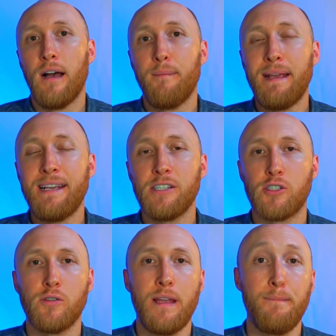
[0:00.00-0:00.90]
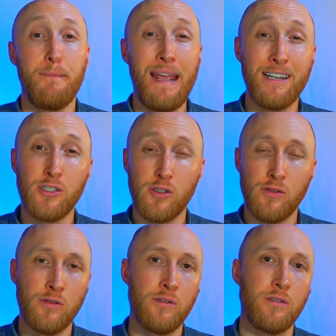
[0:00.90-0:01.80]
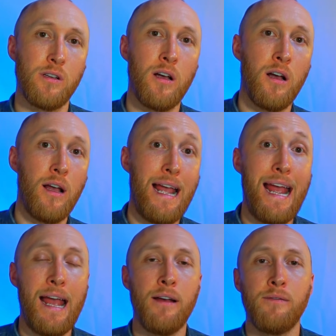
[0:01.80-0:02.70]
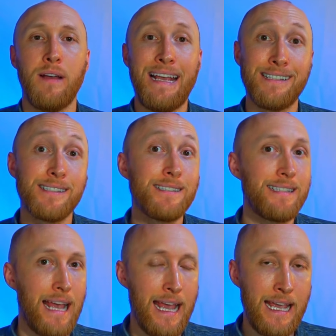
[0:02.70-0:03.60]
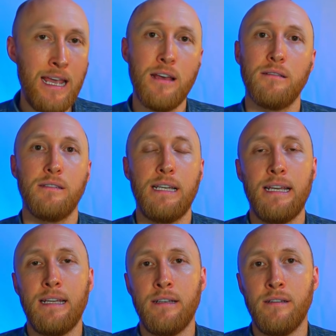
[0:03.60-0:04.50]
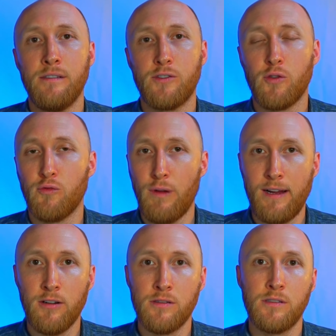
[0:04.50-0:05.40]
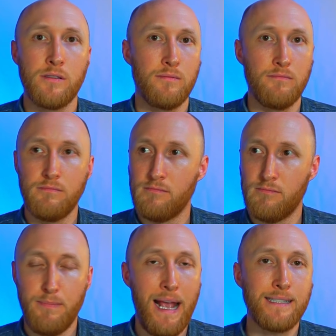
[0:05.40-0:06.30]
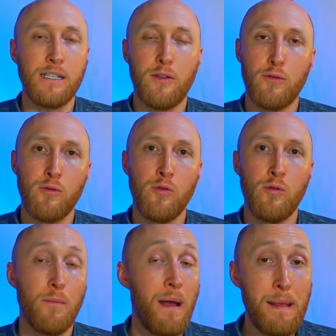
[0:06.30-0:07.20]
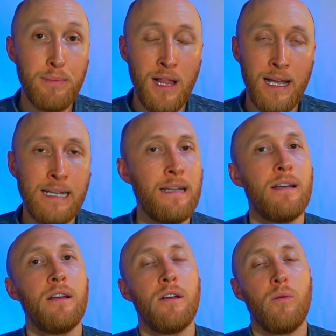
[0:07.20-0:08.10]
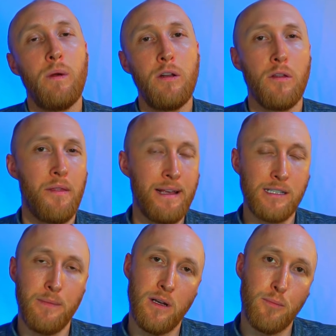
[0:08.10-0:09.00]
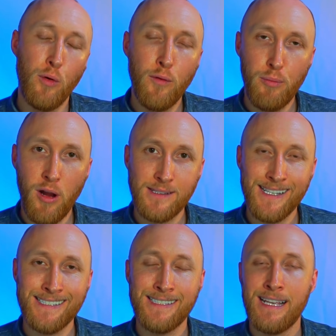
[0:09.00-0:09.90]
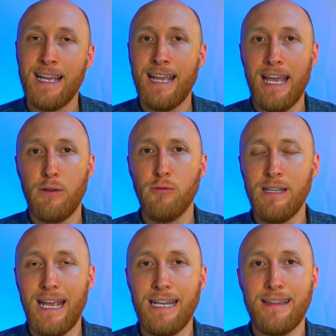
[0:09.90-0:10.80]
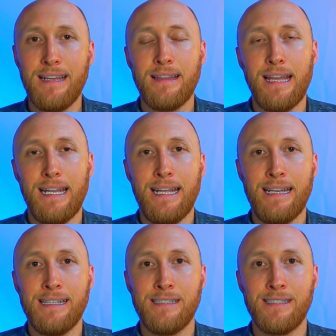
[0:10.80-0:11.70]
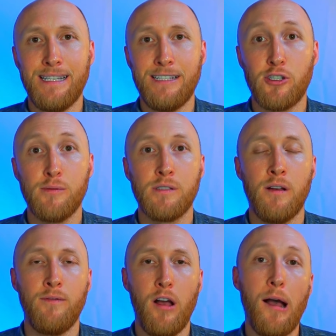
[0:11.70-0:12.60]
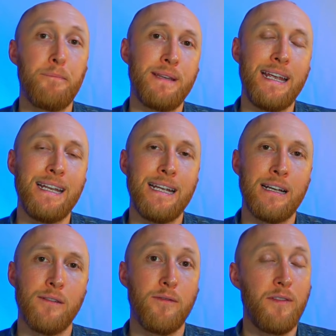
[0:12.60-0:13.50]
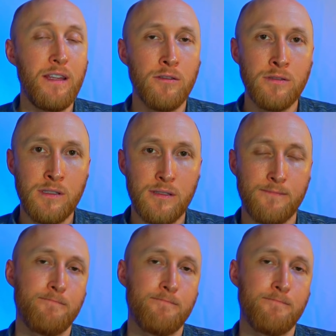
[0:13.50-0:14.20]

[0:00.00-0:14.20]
Making sure that managers have a say in certain records passing through the pipeline. We know that that's going to be an approval process. And really anything that is in terms of updating fields